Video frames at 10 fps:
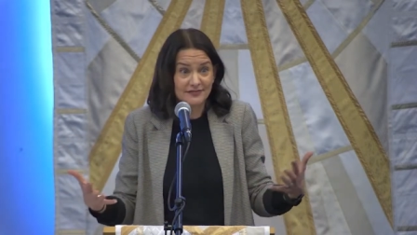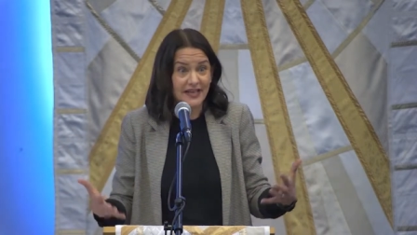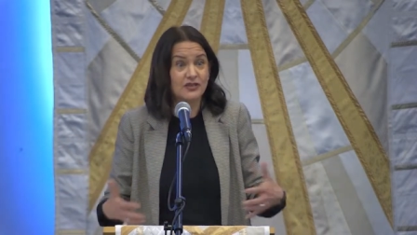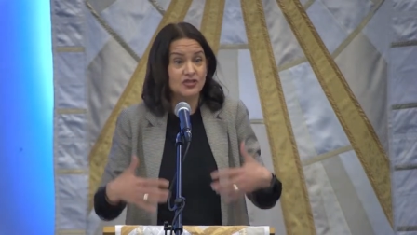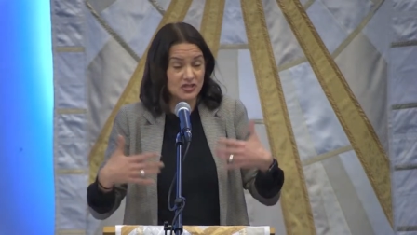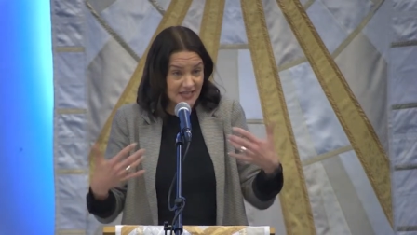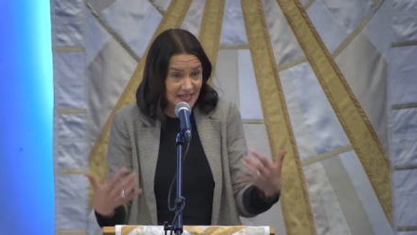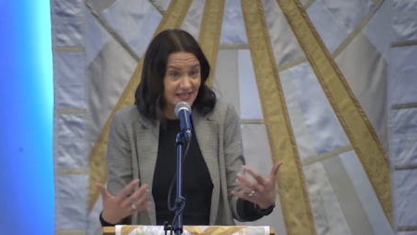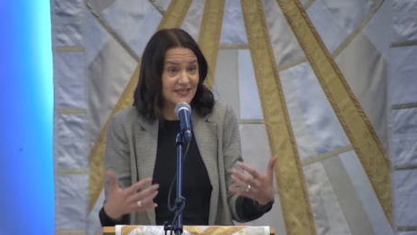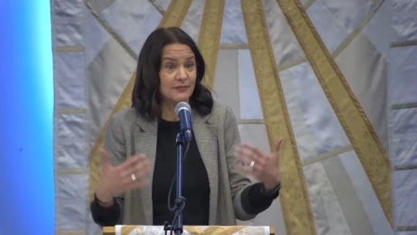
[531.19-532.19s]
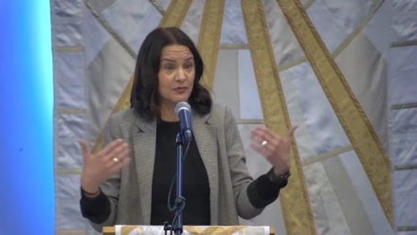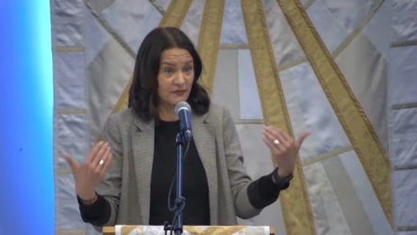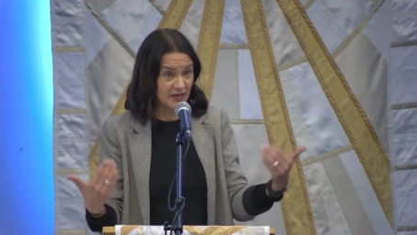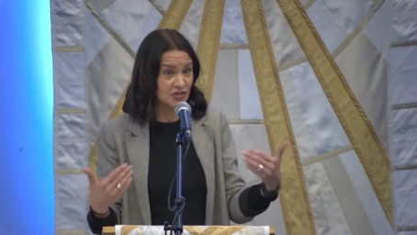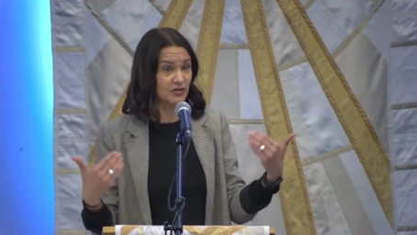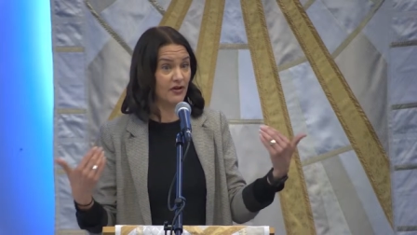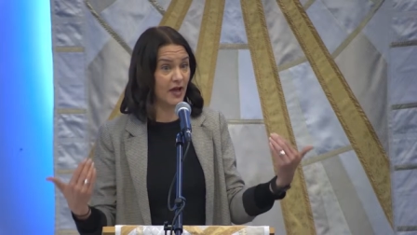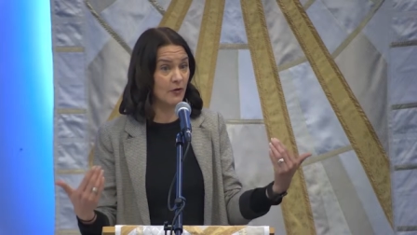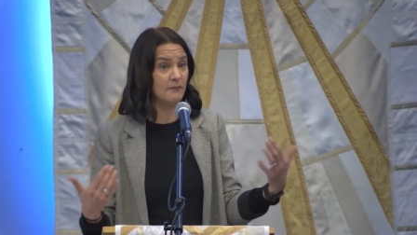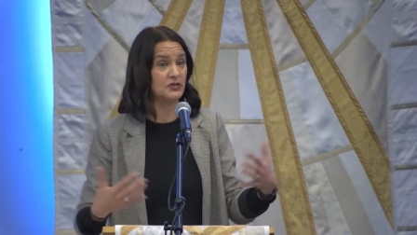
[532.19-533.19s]
Like, she needed some professional
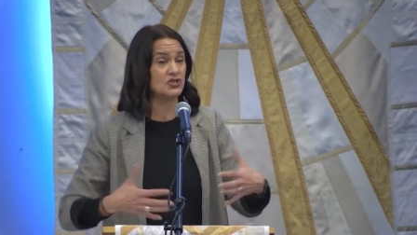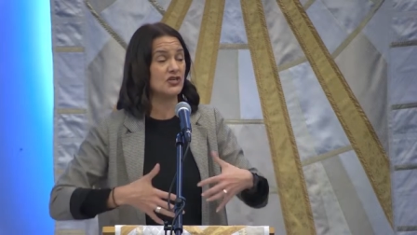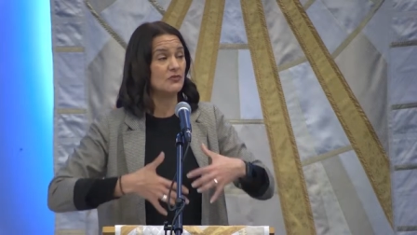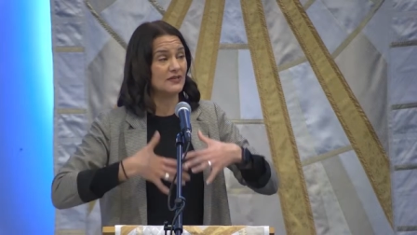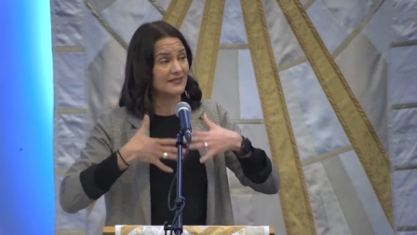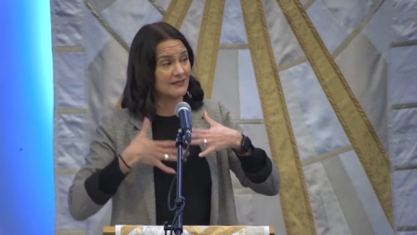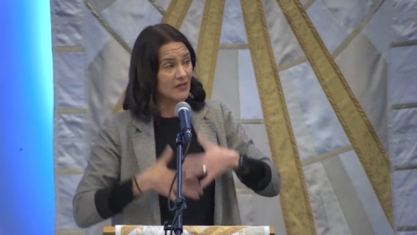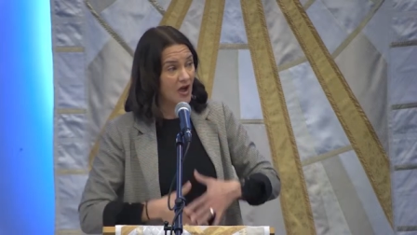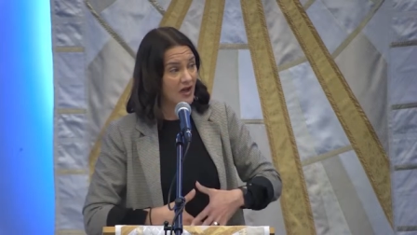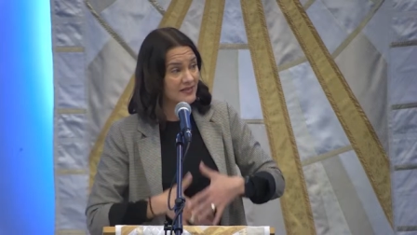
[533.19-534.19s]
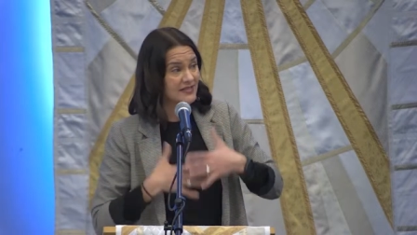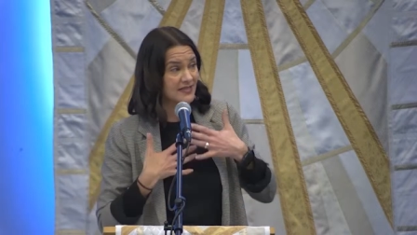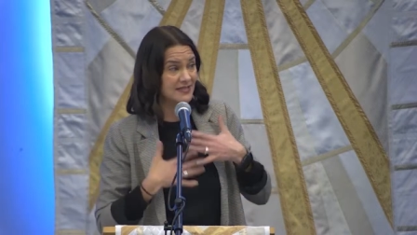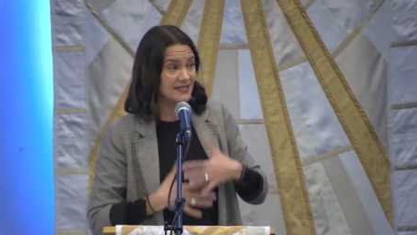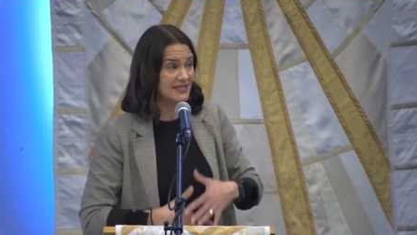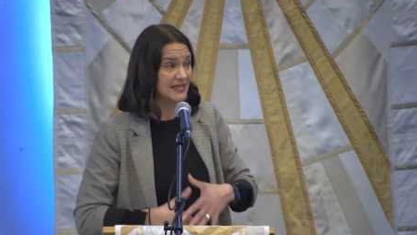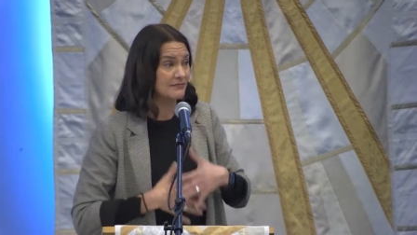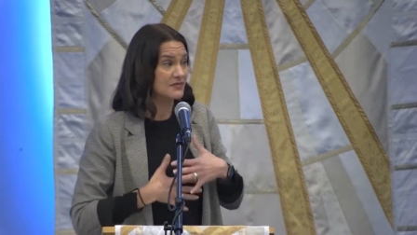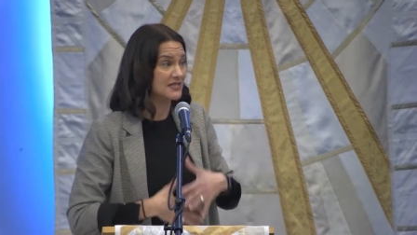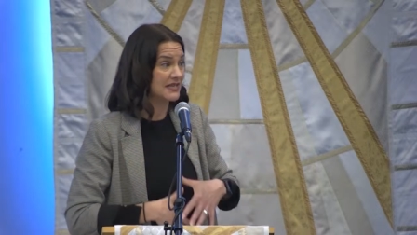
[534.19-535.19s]
help, but she was locked in
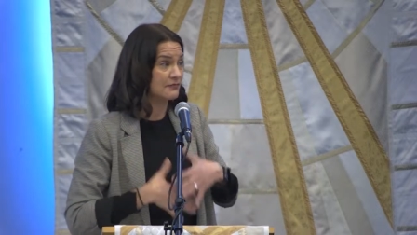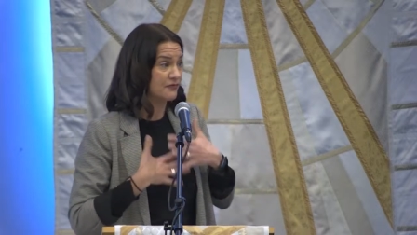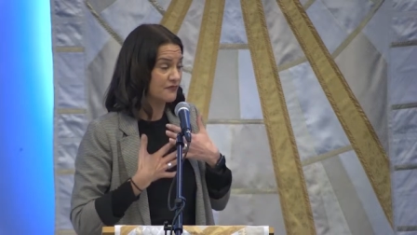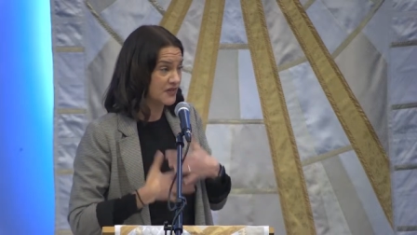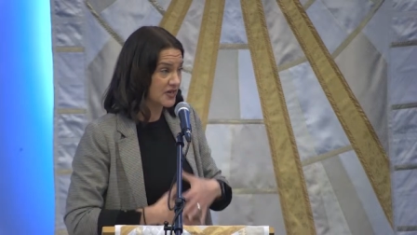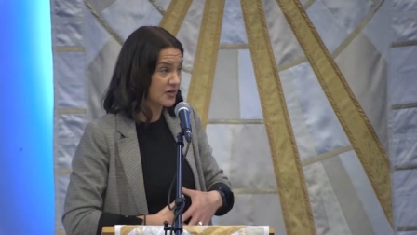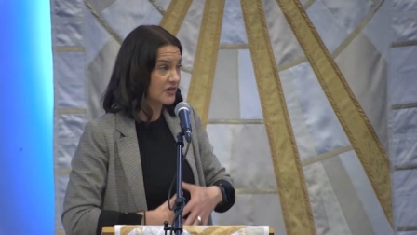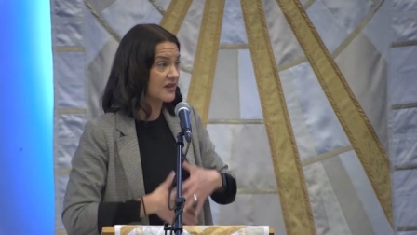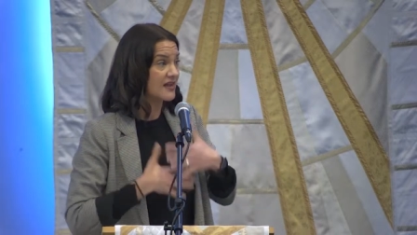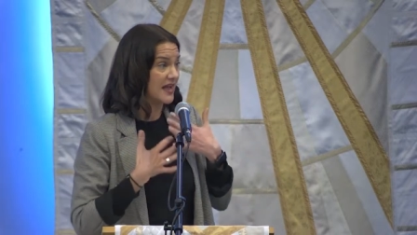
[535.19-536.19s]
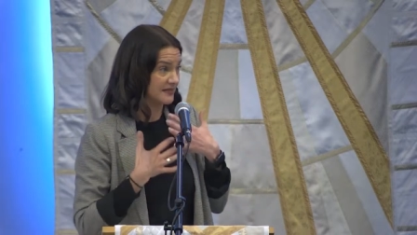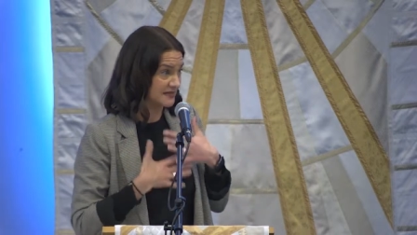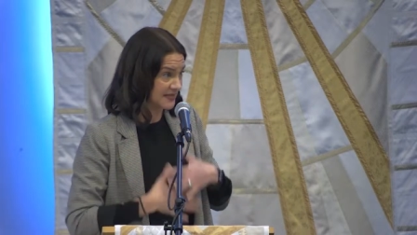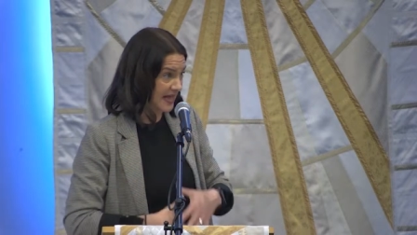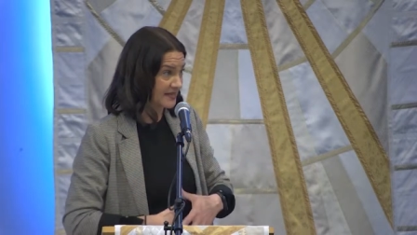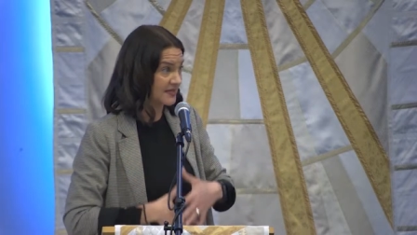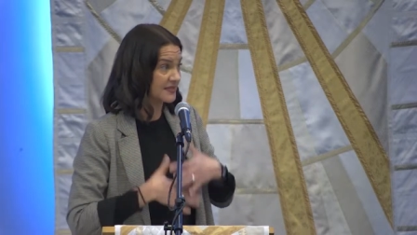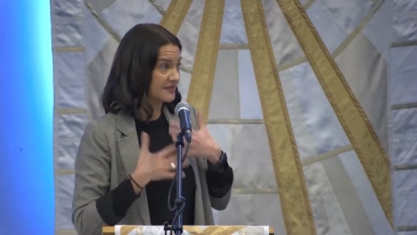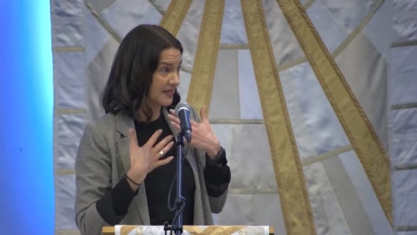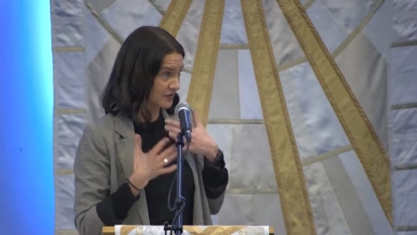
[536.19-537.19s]
deep, deep fear and
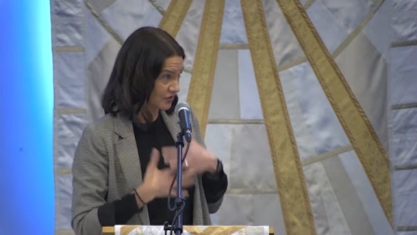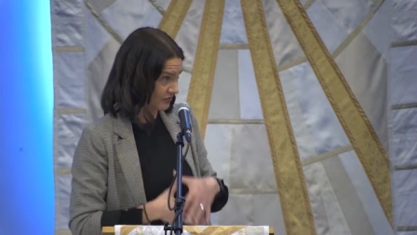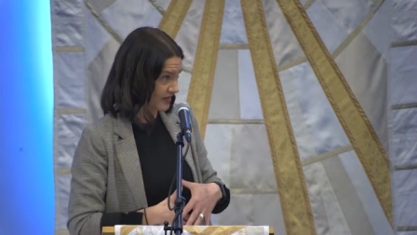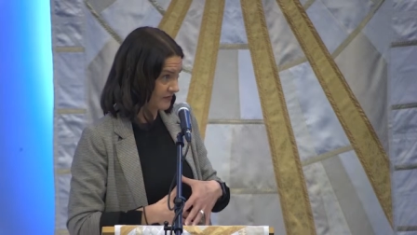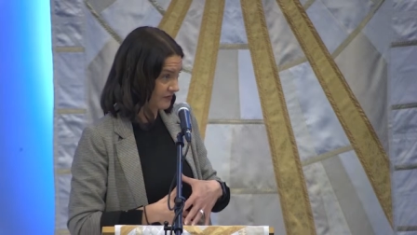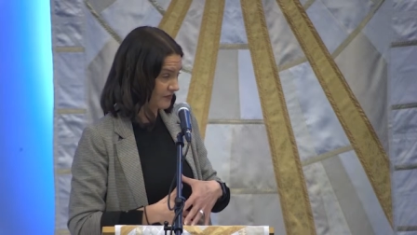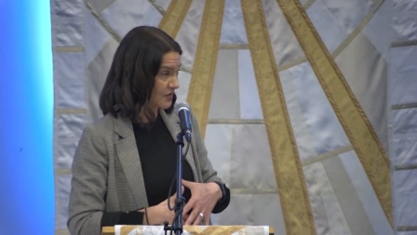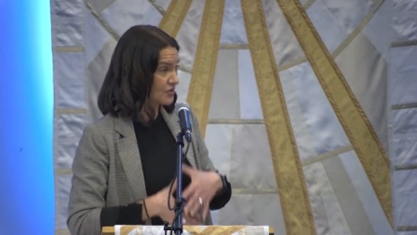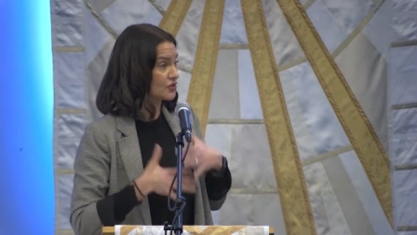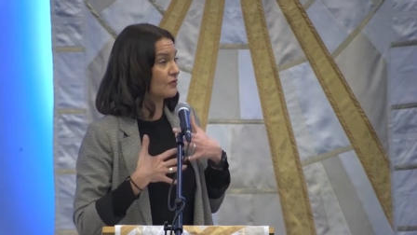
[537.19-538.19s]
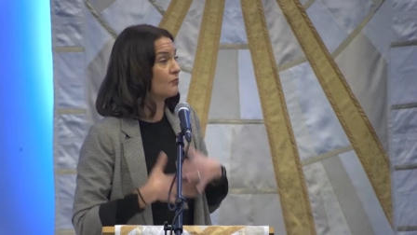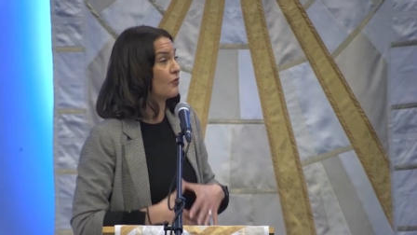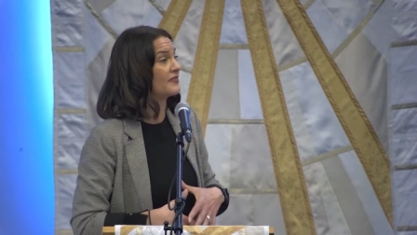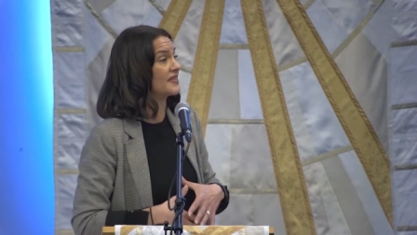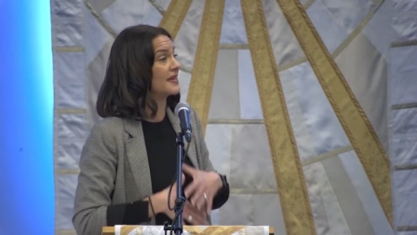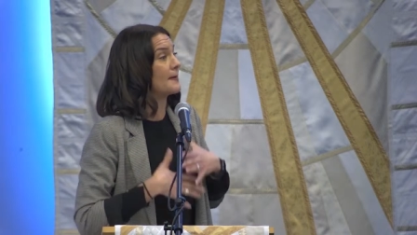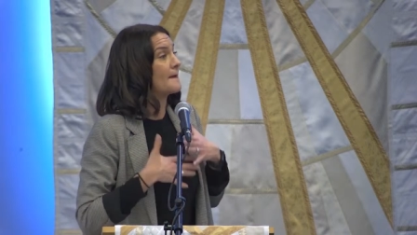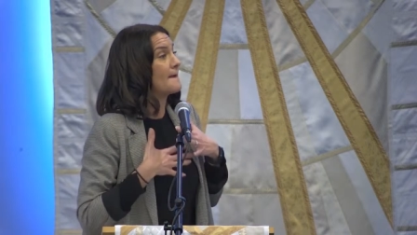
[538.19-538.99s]
sadness and grief to the point that it